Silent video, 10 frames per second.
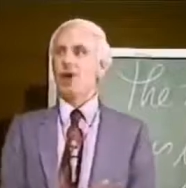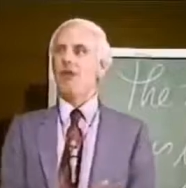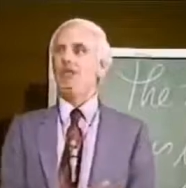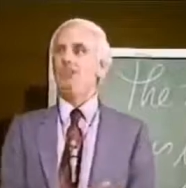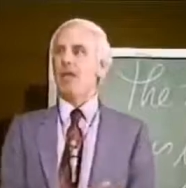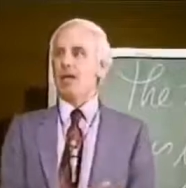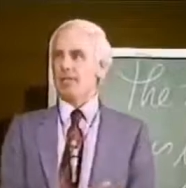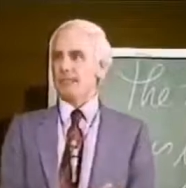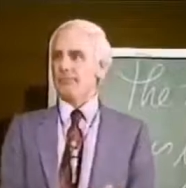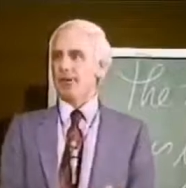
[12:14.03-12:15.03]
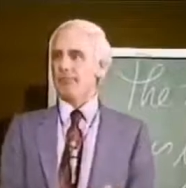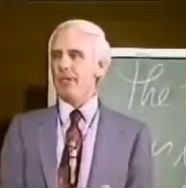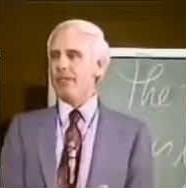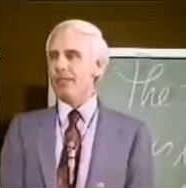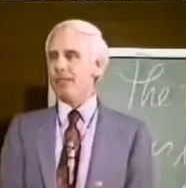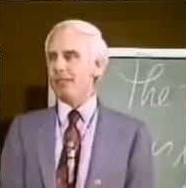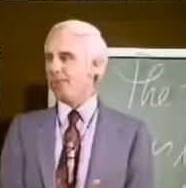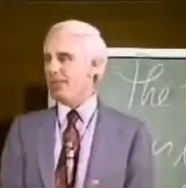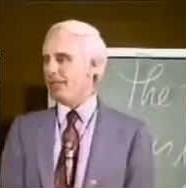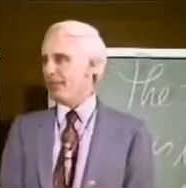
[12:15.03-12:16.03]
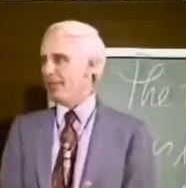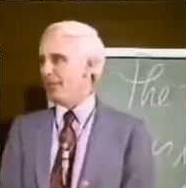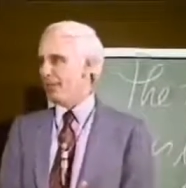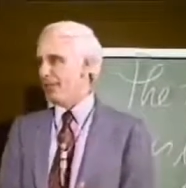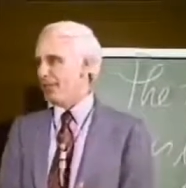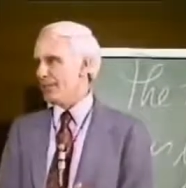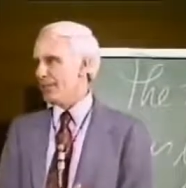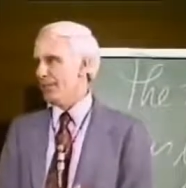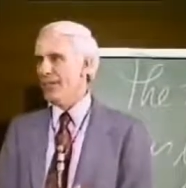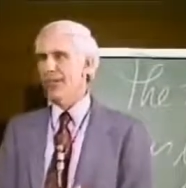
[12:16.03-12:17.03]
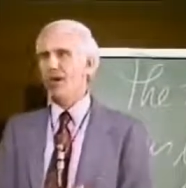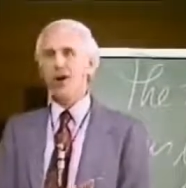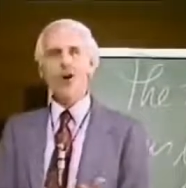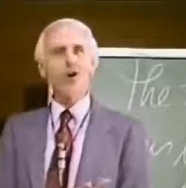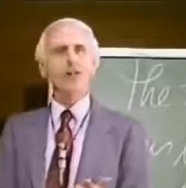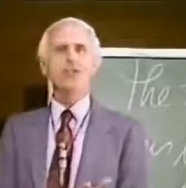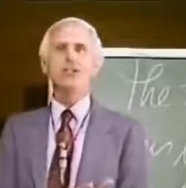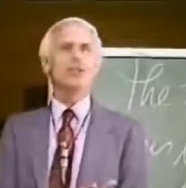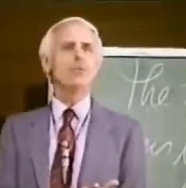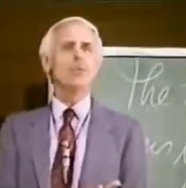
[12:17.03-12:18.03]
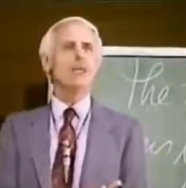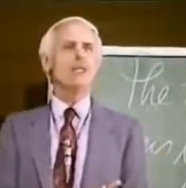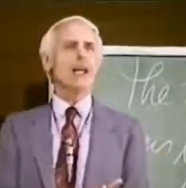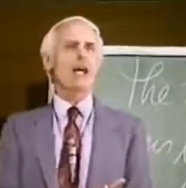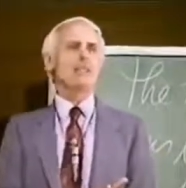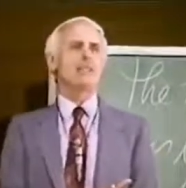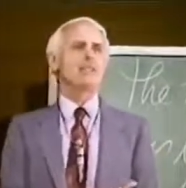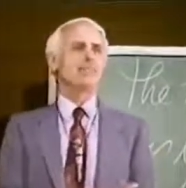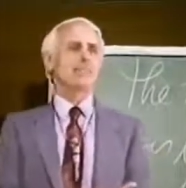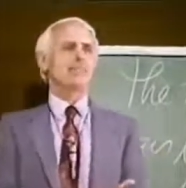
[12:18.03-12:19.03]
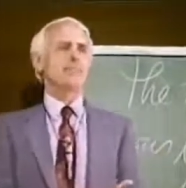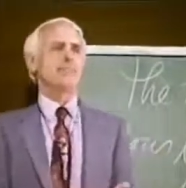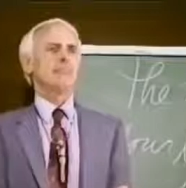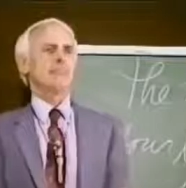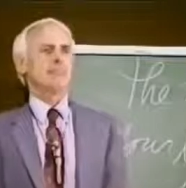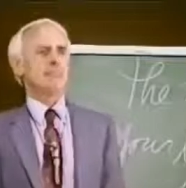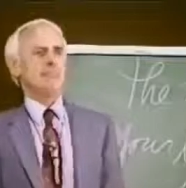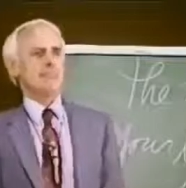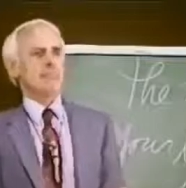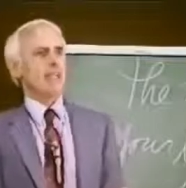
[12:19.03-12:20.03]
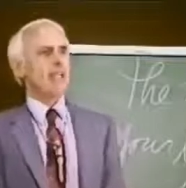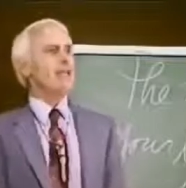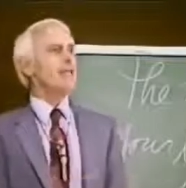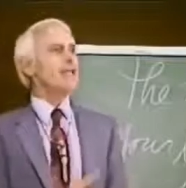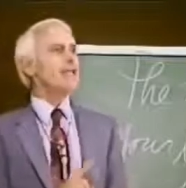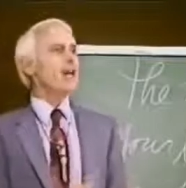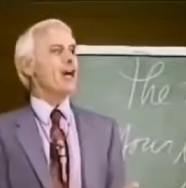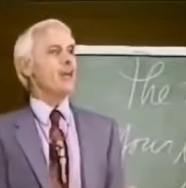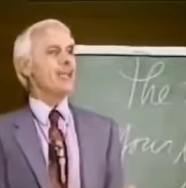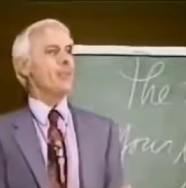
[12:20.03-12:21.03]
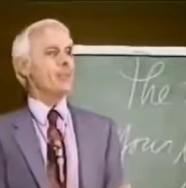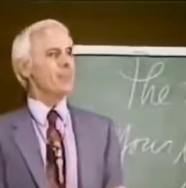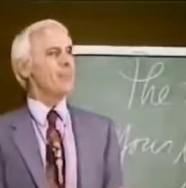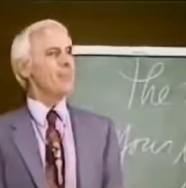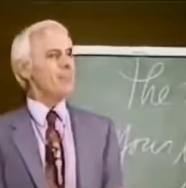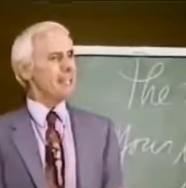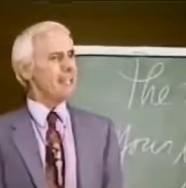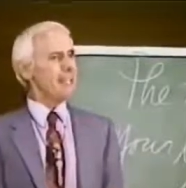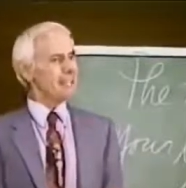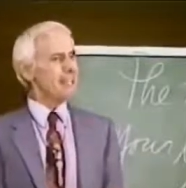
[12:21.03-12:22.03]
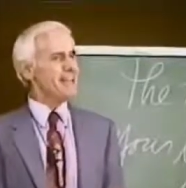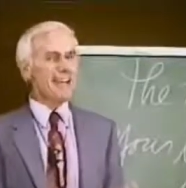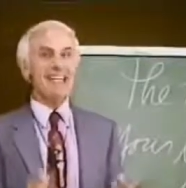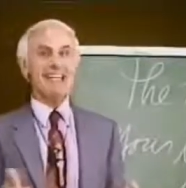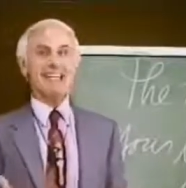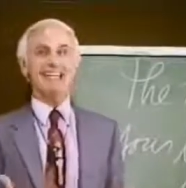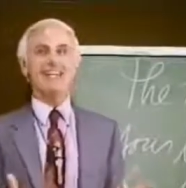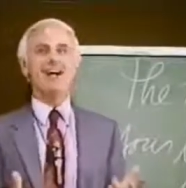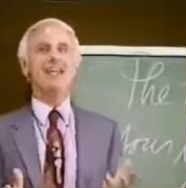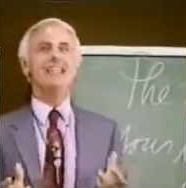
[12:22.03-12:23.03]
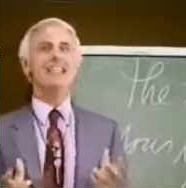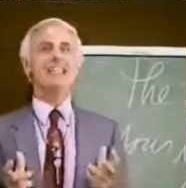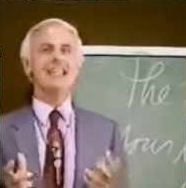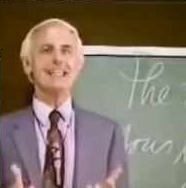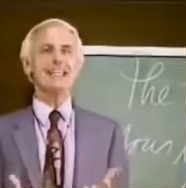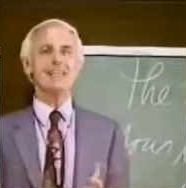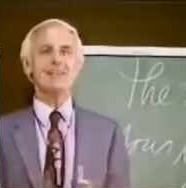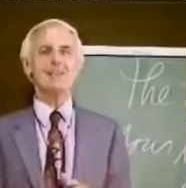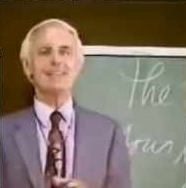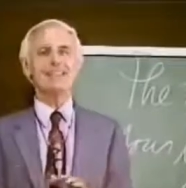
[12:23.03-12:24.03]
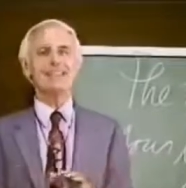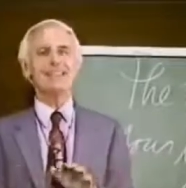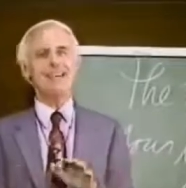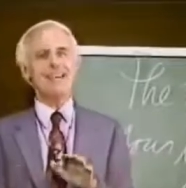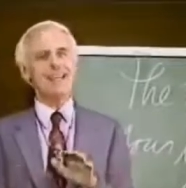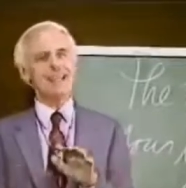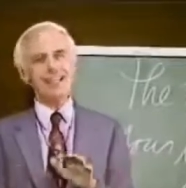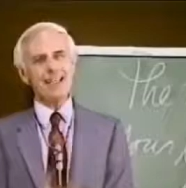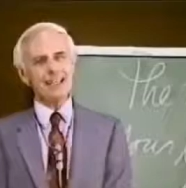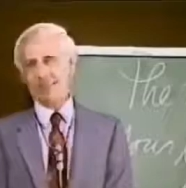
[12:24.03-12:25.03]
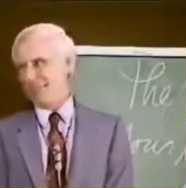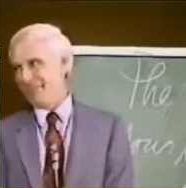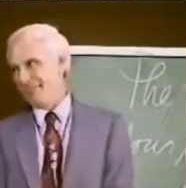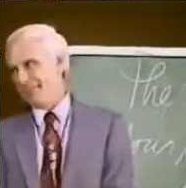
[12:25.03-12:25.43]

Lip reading: On this planet. Maybe not the next one we get to, but on this one, all good will be attacked. Every garden will be invaded. Not to think so is naive.